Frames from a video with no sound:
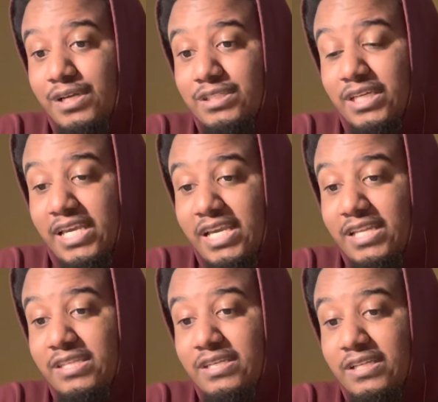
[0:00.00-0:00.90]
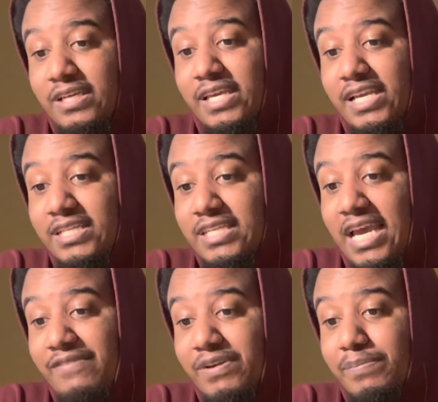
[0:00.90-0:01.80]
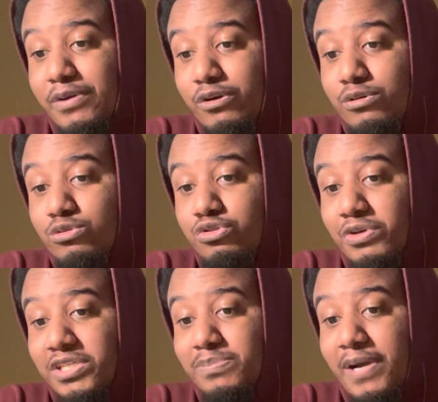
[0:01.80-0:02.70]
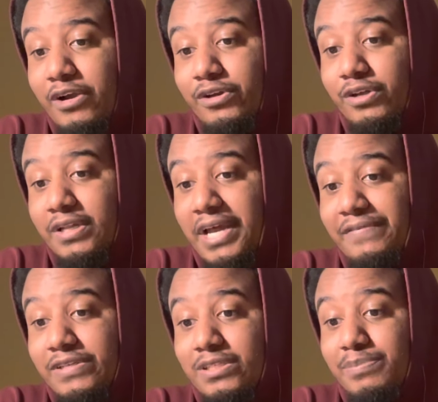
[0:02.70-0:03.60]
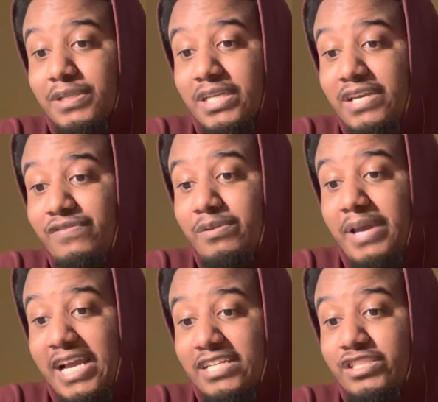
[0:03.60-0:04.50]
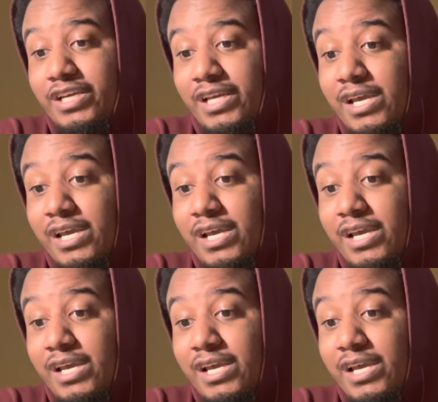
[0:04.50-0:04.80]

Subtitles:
The key to having miracles transpire in your life is to believe in magic